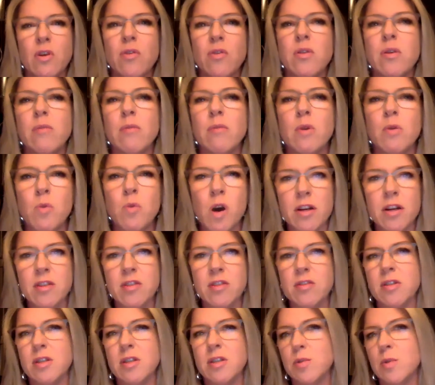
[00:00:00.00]
that would want to
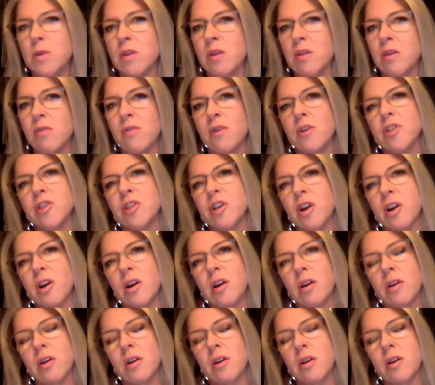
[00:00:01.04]
do this with you for sure?